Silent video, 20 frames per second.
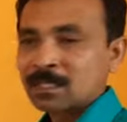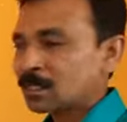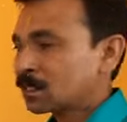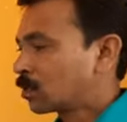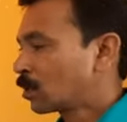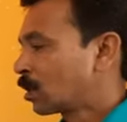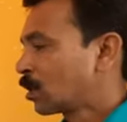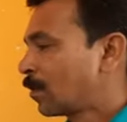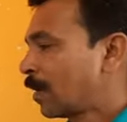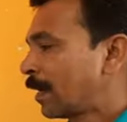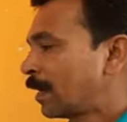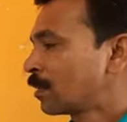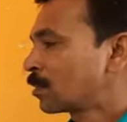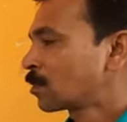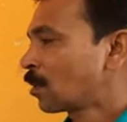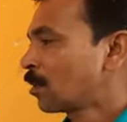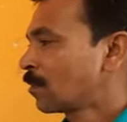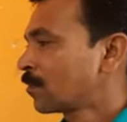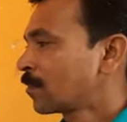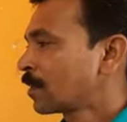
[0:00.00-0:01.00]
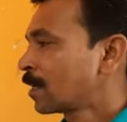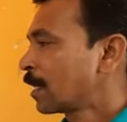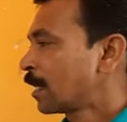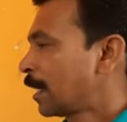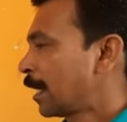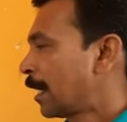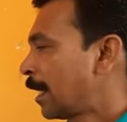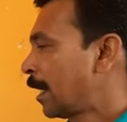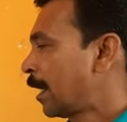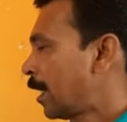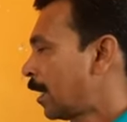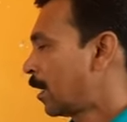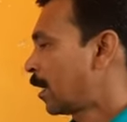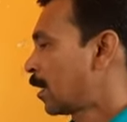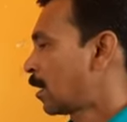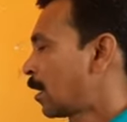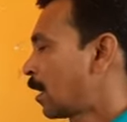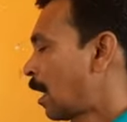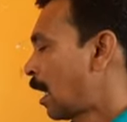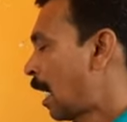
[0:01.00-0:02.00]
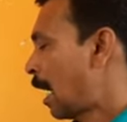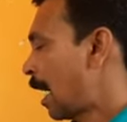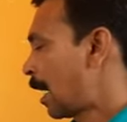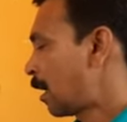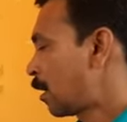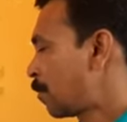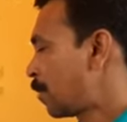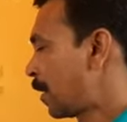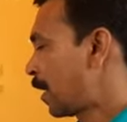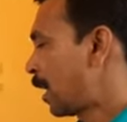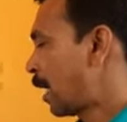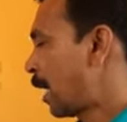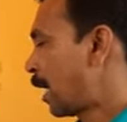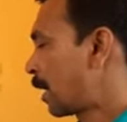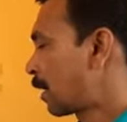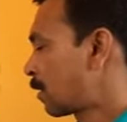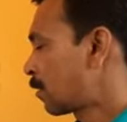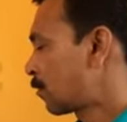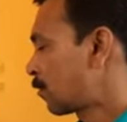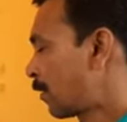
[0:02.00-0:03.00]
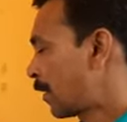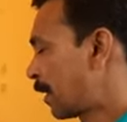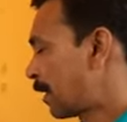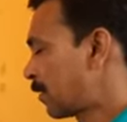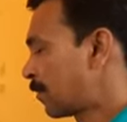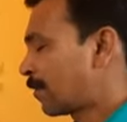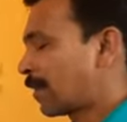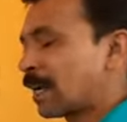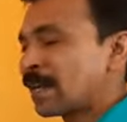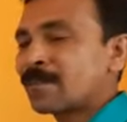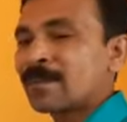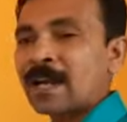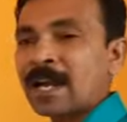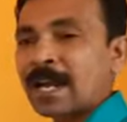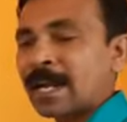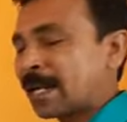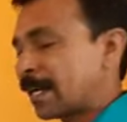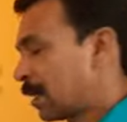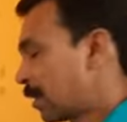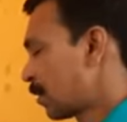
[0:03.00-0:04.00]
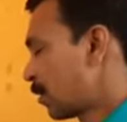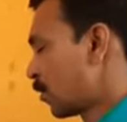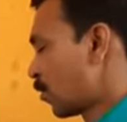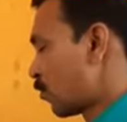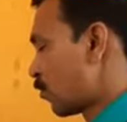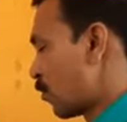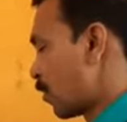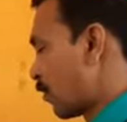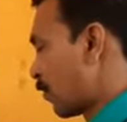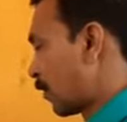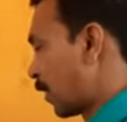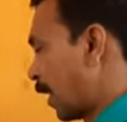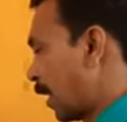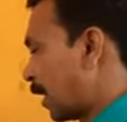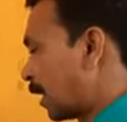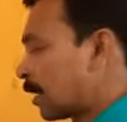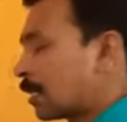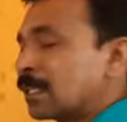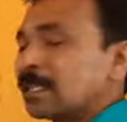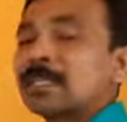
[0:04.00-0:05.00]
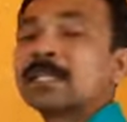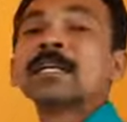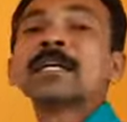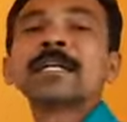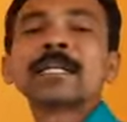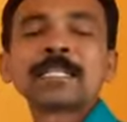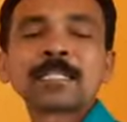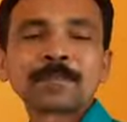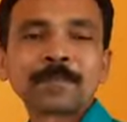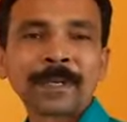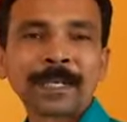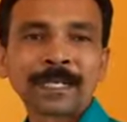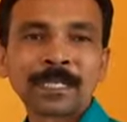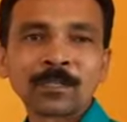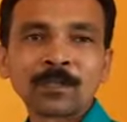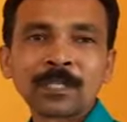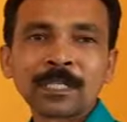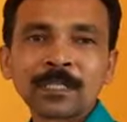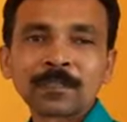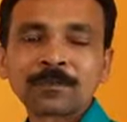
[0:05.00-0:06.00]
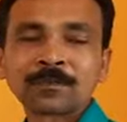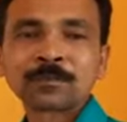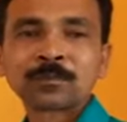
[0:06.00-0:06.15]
So, the values of A and B are 45 and 15 respectively.